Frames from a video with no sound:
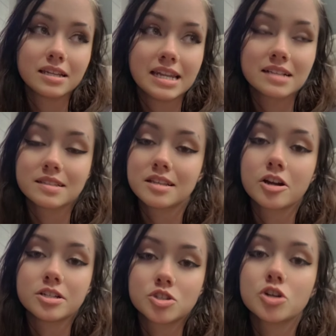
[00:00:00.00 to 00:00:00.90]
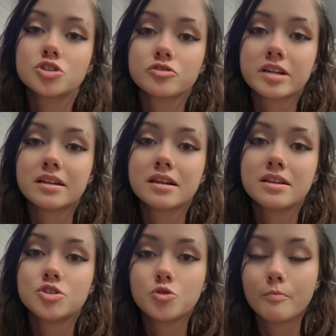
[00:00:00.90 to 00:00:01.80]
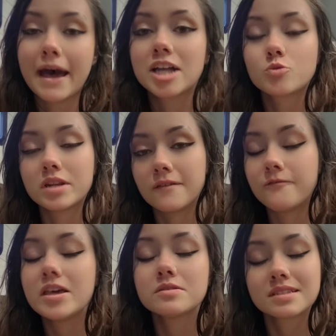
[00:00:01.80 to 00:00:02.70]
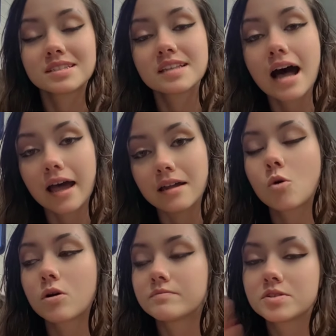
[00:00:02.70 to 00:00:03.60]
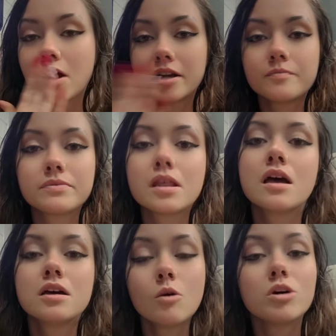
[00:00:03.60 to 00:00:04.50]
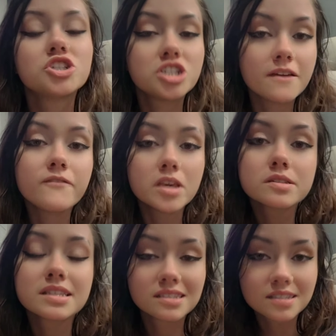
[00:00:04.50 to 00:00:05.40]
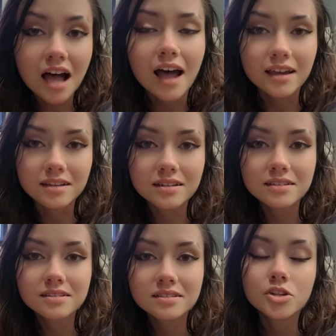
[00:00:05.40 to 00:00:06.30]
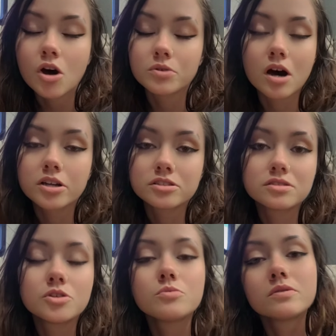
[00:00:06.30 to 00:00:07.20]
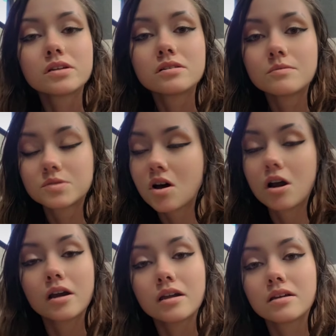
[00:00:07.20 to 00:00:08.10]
necessary surgery to match what he feels inside? Or, sorry, what she feels inside? No, dog, you're stupid. I'm sorry.